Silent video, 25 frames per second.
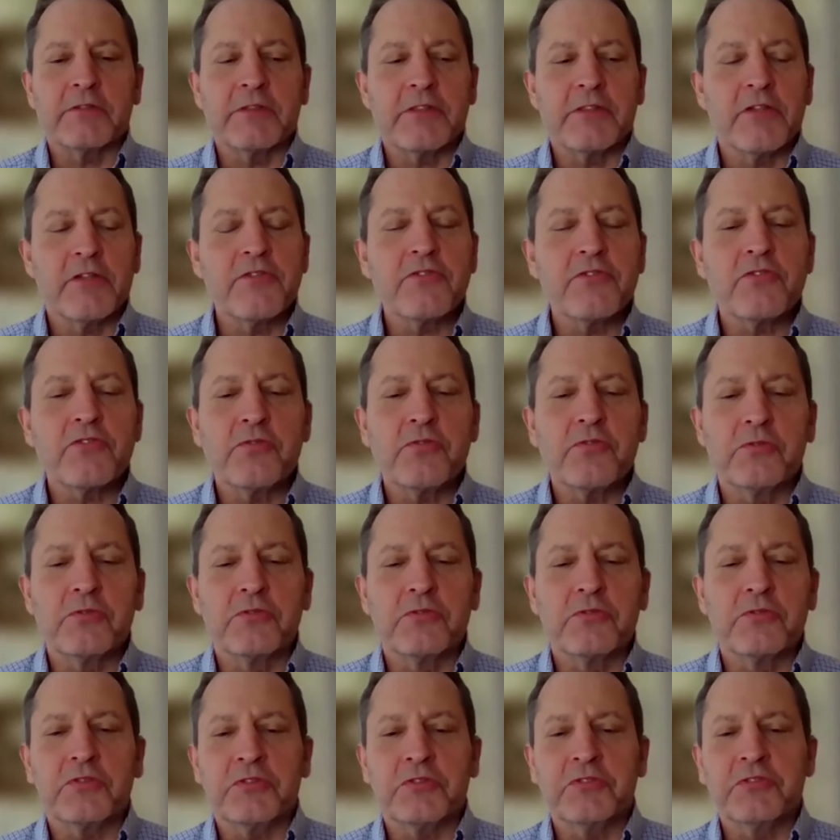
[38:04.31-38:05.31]
And those
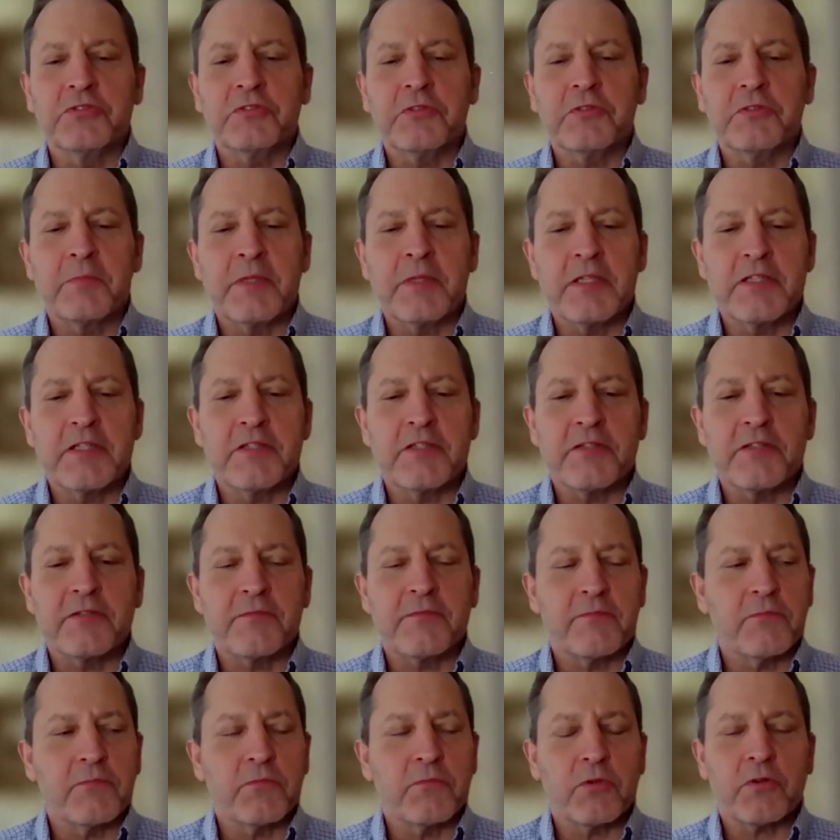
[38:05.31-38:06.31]
tools used to be just
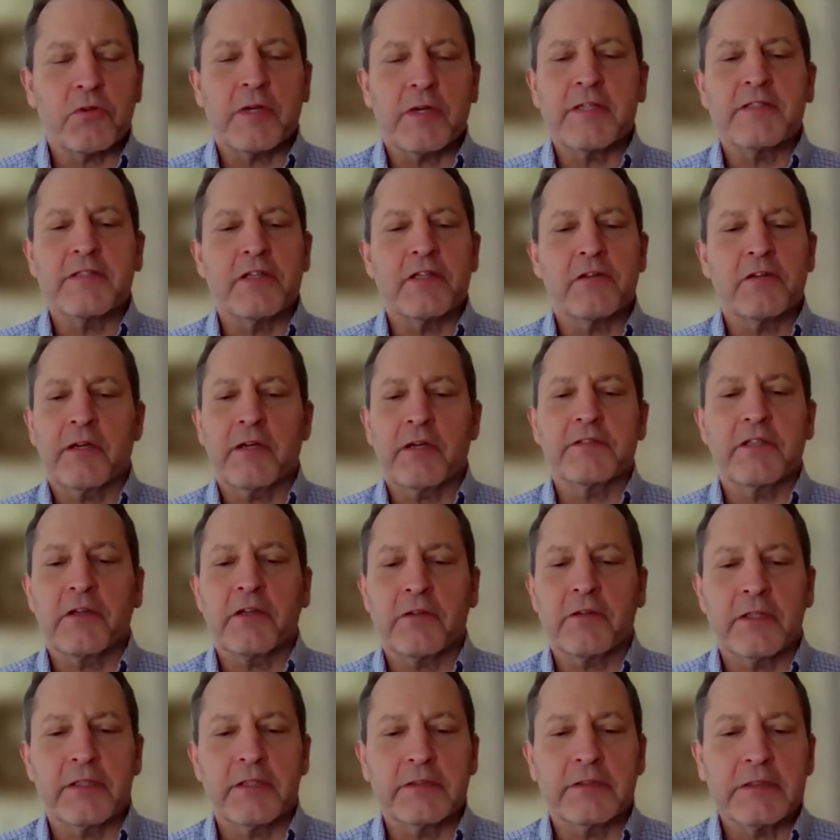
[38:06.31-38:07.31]
crazy
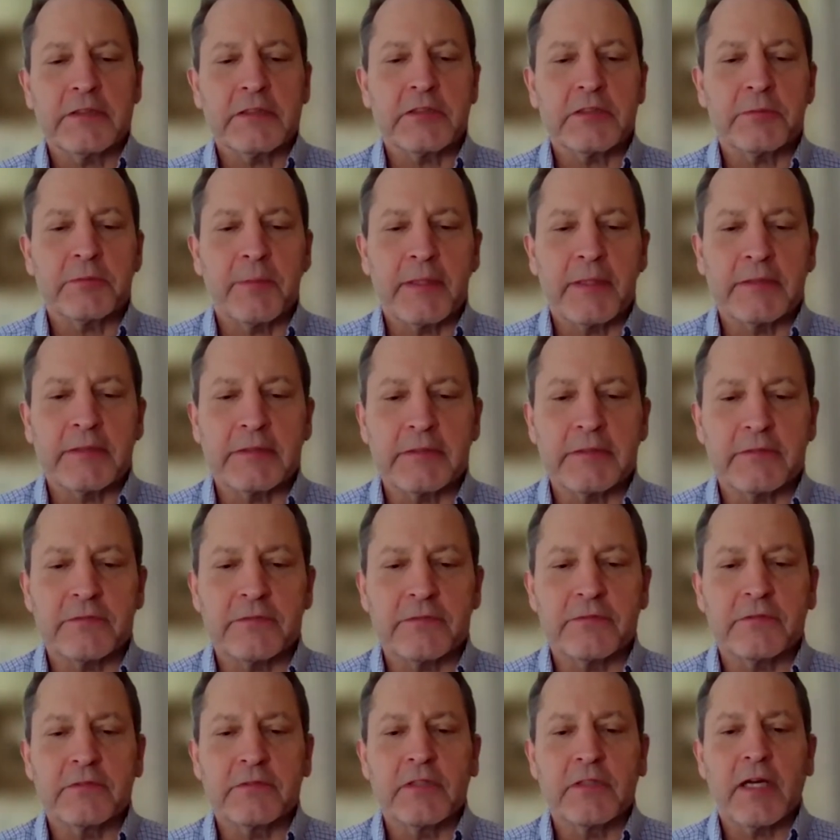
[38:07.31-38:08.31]
expensive.
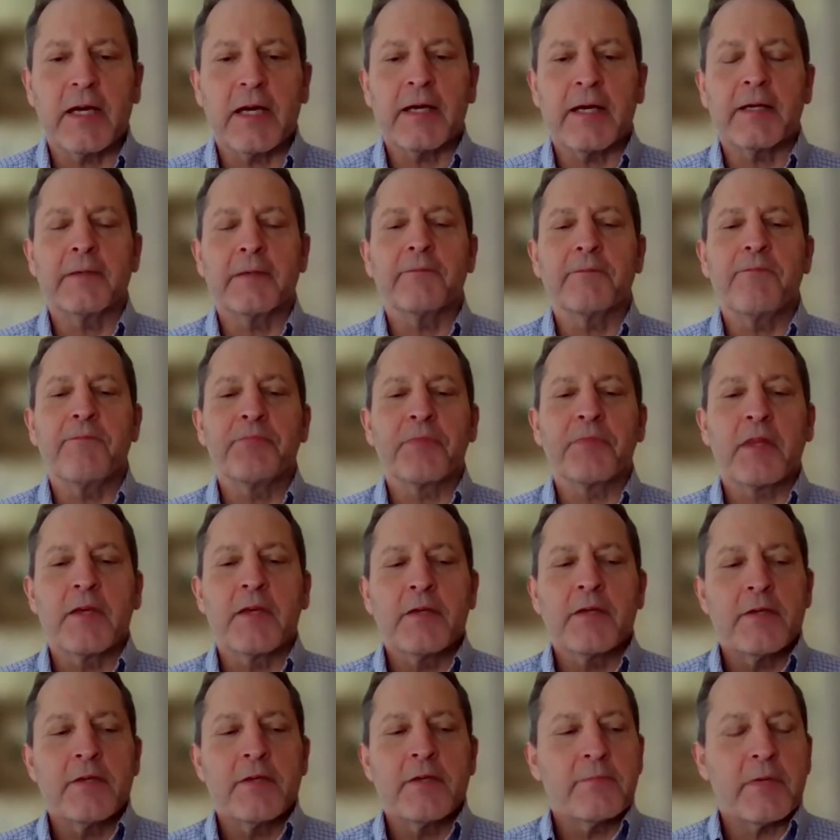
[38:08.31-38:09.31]

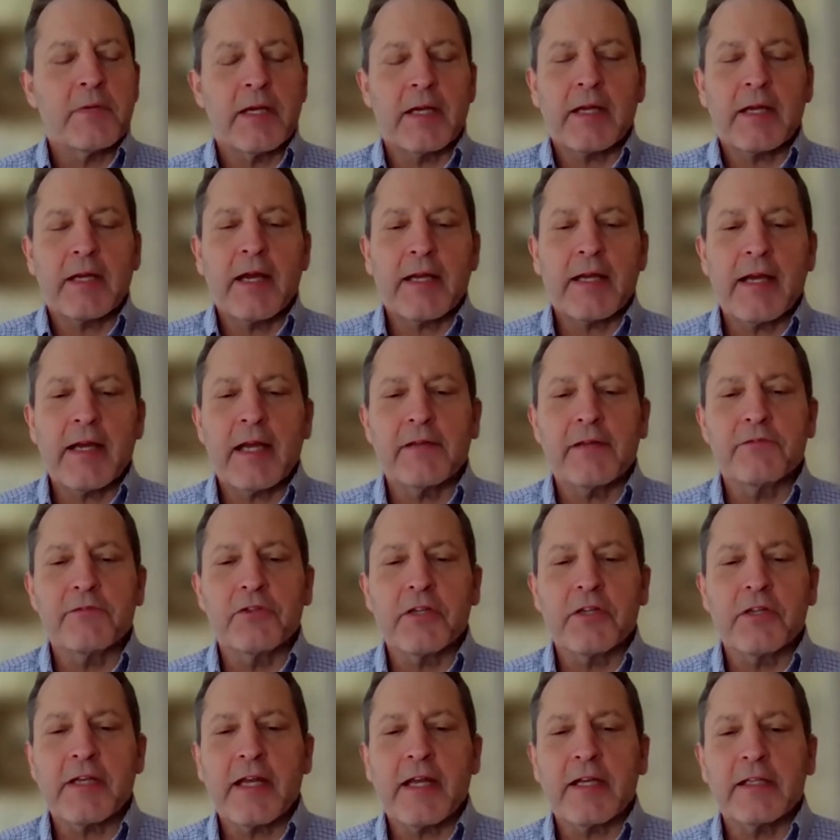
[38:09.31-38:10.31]
But I kind of
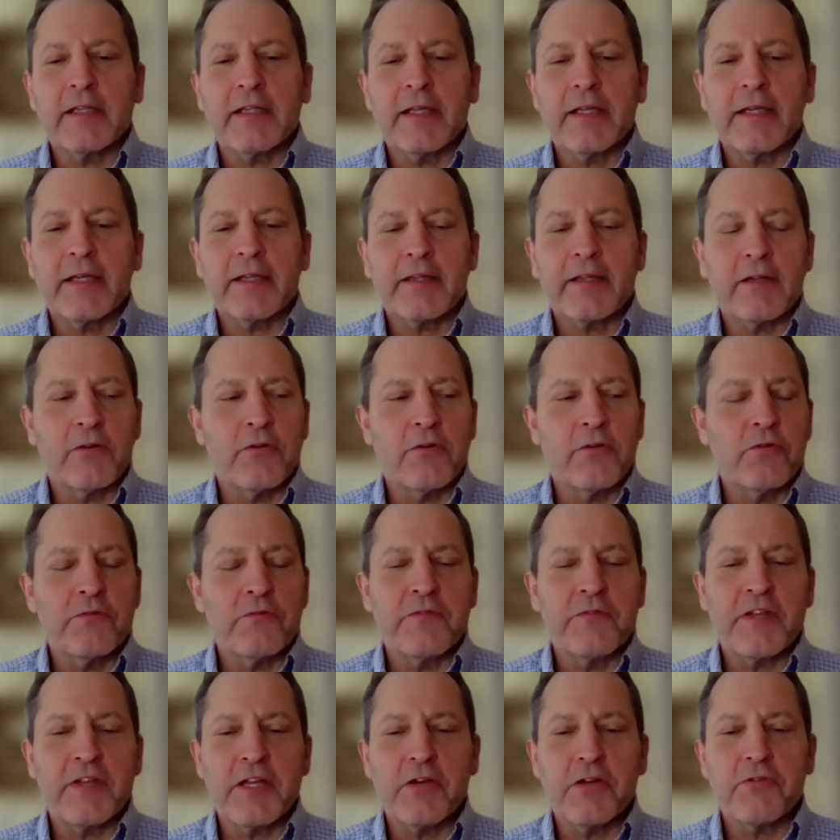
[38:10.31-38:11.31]
look at it like the whole
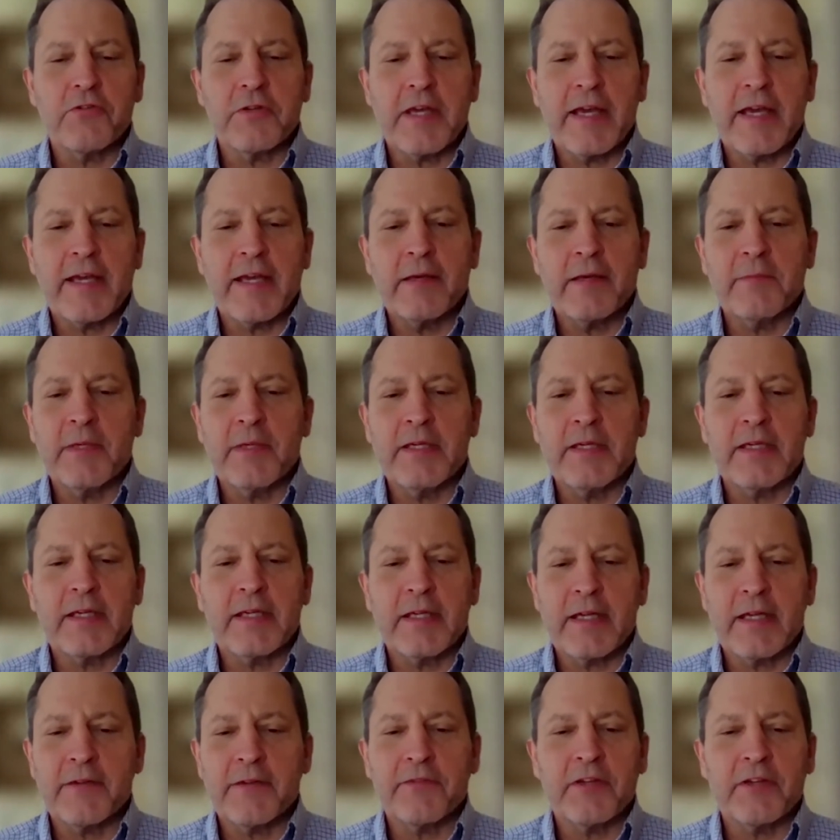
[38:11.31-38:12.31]
video gaming
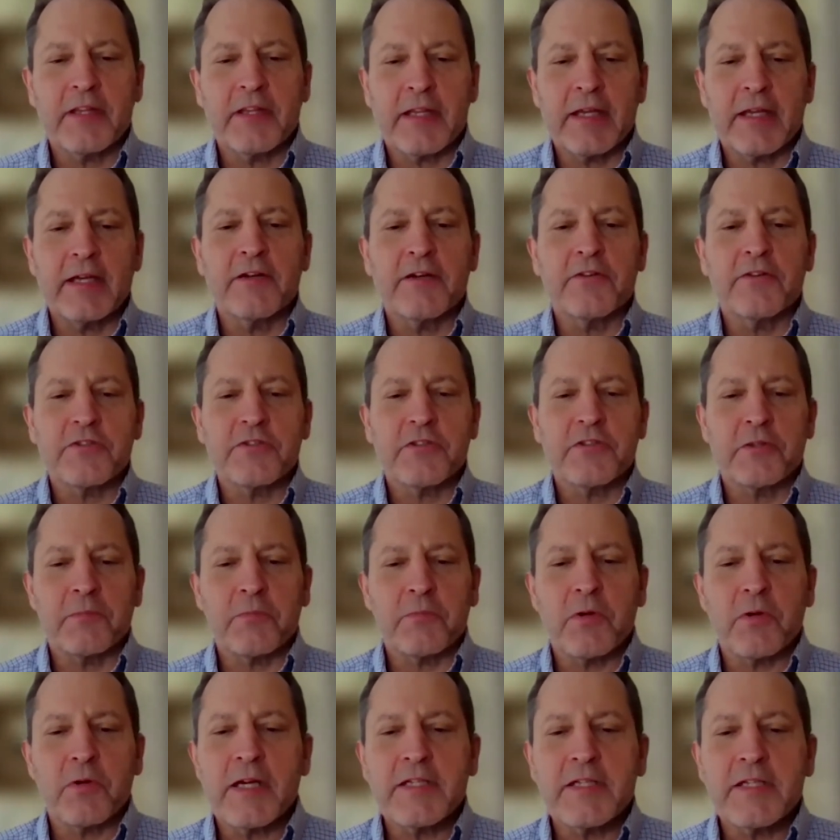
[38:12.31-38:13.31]
and everything else. The
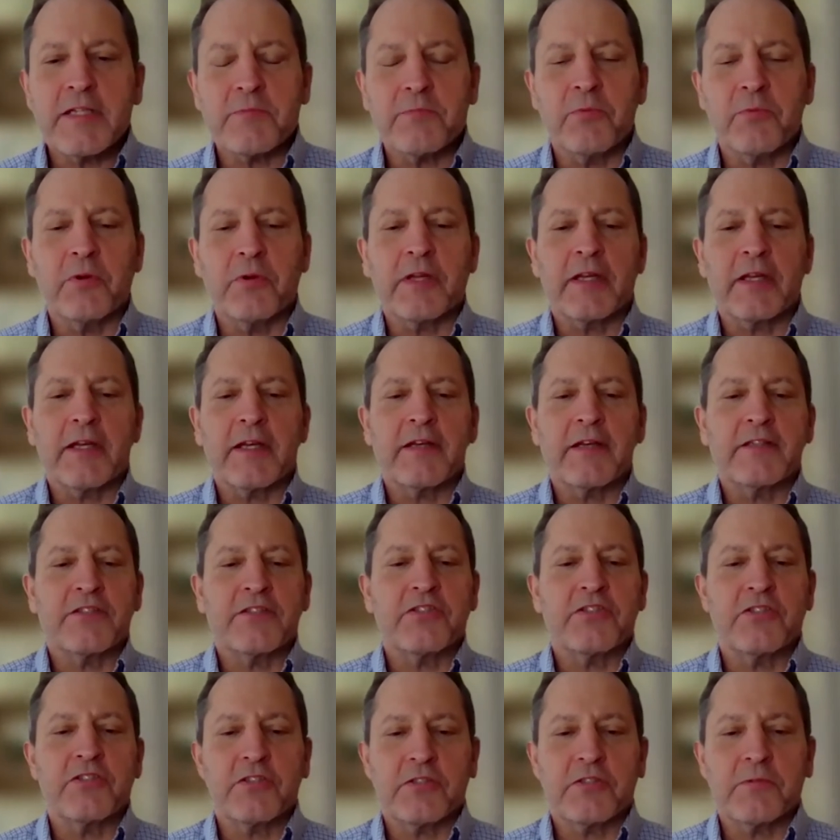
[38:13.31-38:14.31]
price point has
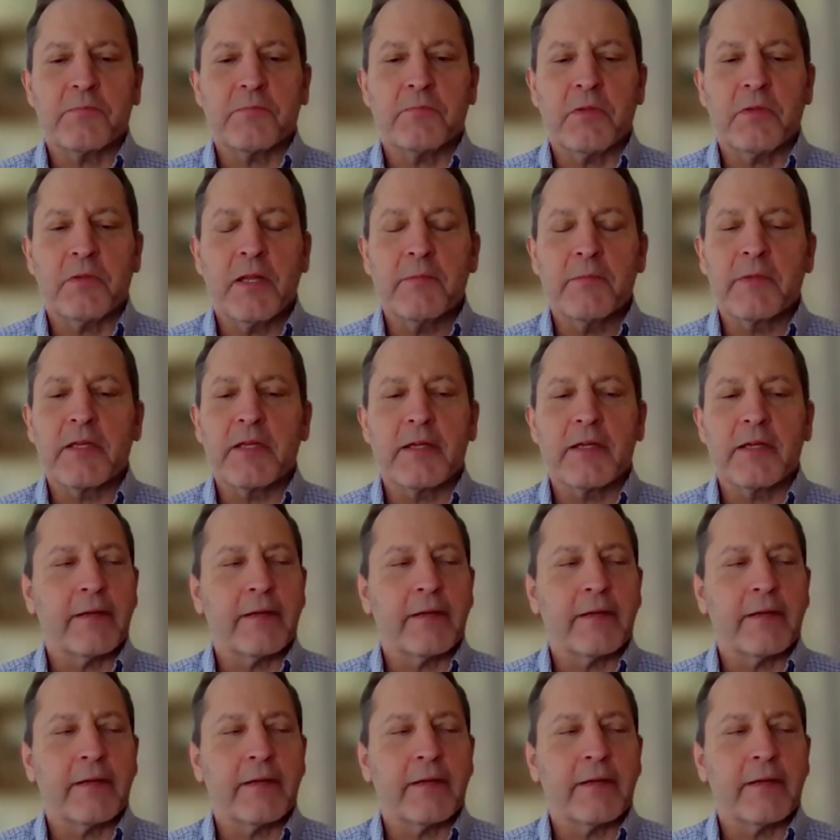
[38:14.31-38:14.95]
just plummeted.